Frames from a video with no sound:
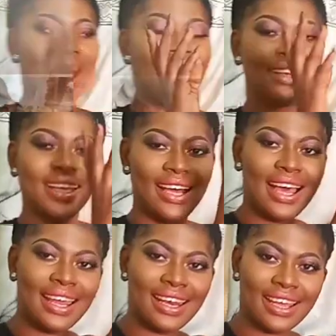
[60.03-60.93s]
and
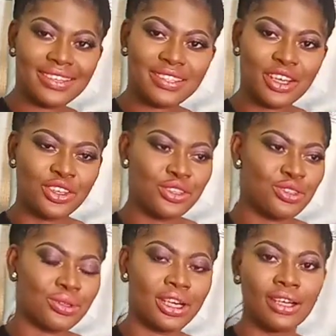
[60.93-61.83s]
Alex
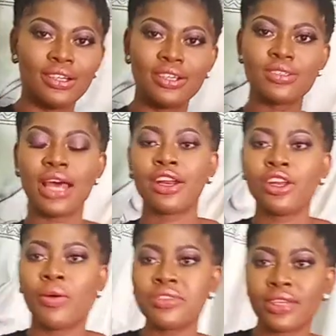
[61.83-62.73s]
Unusual. So I
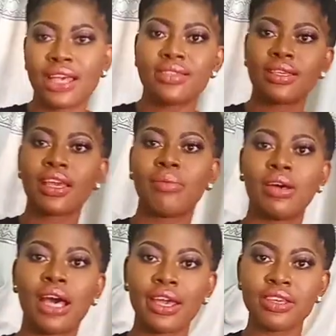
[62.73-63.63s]
don't know what you guys think about her